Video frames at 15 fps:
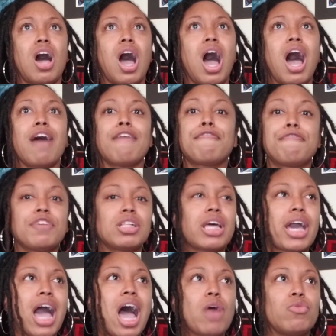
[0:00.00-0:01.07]
I feel like
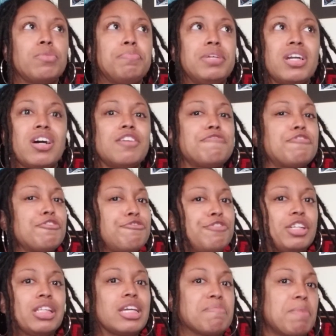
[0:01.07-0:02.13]
I would be
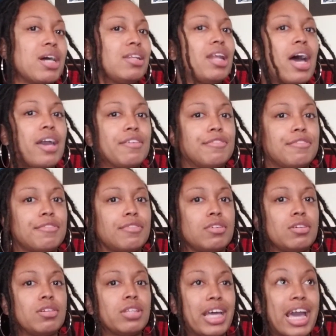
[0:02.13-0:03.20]
unfulfilling my life.
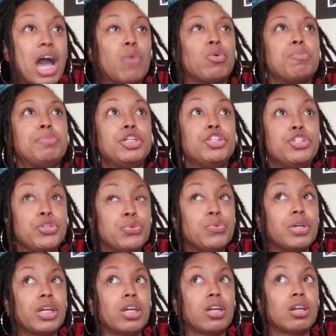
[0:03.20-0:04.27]
Like, I would be
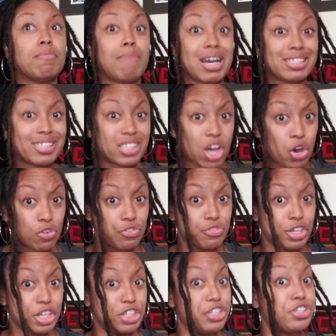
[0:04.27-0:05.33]
doing myself
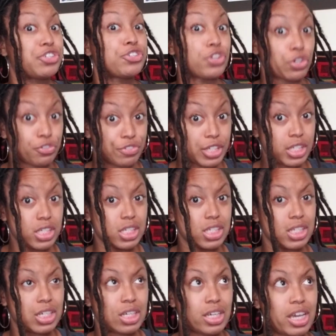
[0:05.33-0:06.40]
a disservice
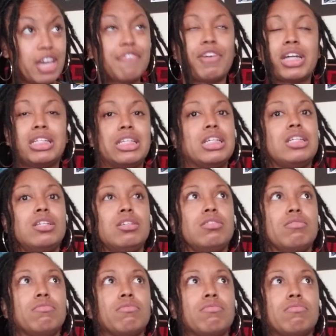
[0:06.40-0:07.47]
if I didn't
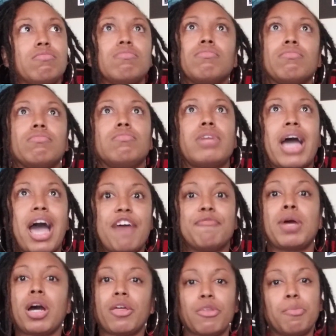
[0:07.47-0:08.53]
have
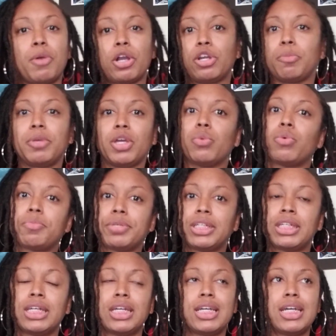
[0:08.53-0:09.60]
my other partner be a woman.
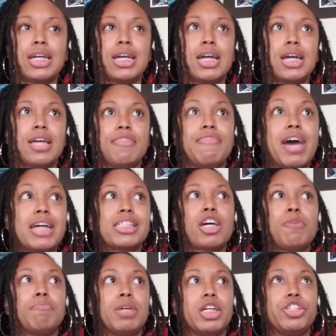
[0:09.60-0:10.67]
That's how
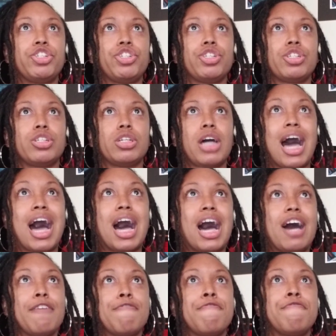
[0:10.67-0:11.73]
much
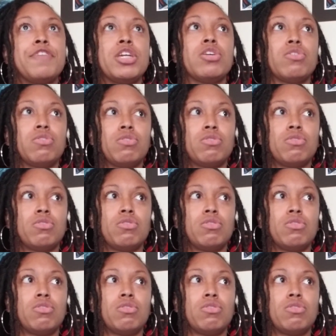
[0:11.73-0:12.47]
I feel